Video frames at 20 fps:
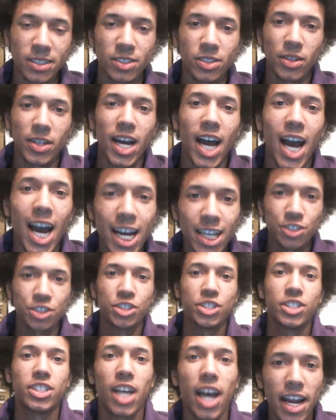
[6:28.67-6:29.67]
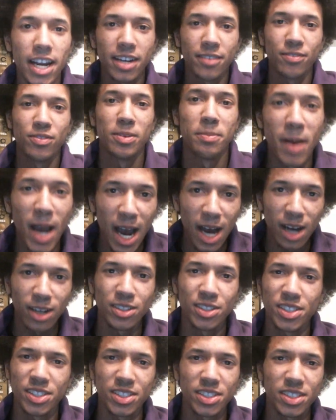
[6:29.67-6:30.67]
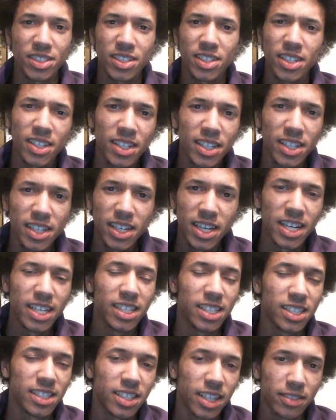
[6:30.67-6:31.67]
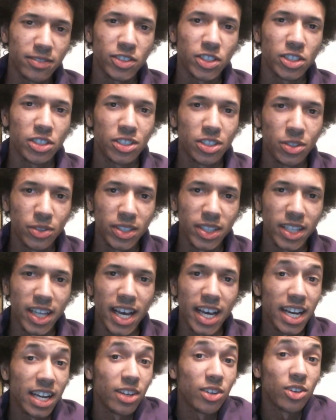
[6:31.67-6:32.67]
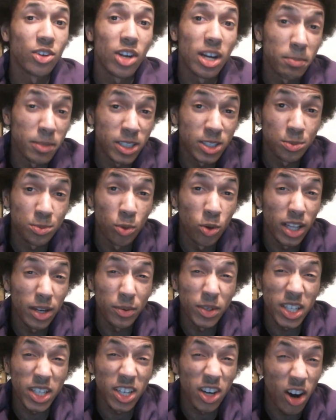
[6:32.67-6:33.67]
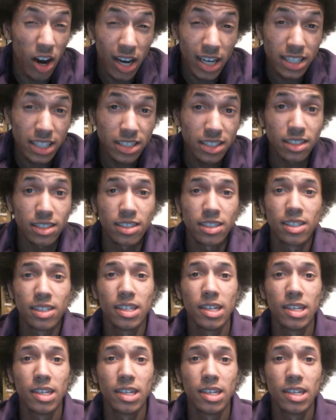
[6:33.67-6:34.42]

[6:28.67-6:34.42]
on either side of the mouse instead of just doing that. I don't know how much more that would have cost.